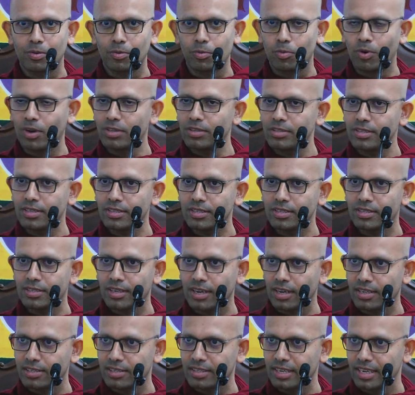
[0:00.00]
once it
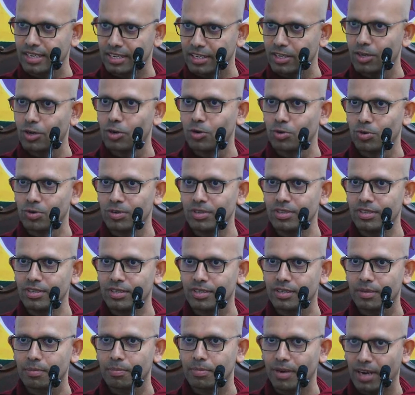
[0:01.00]
starts getting
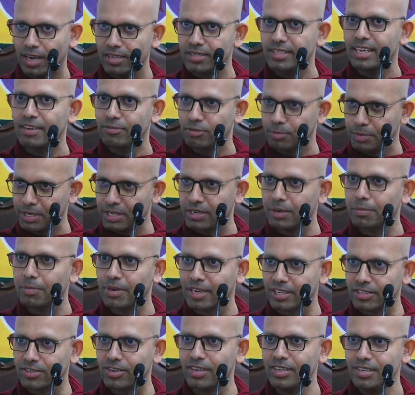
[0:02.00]
old, parts have to be
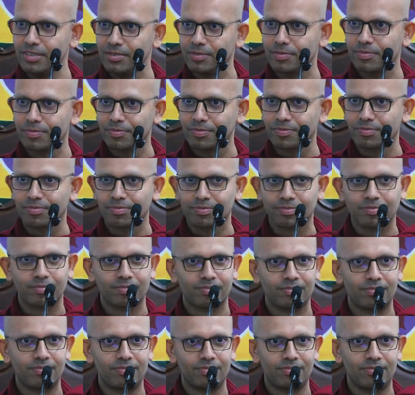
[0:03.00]
replaced, right?
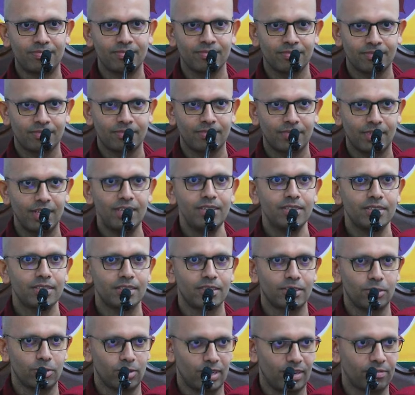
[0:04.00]
Yeah,
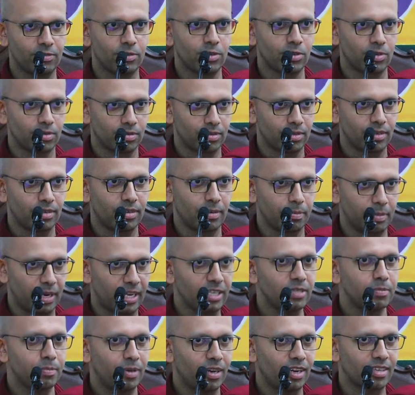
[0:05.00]
you have to
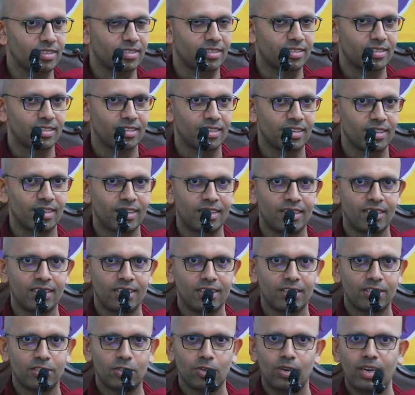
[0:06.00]
replace parts.
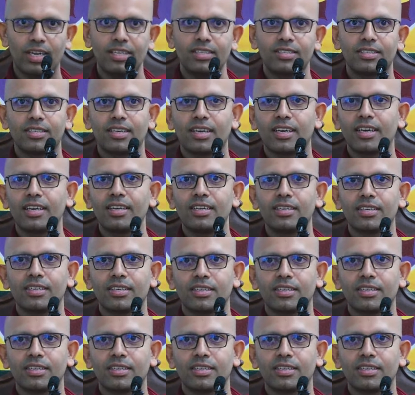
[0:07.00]
So let's say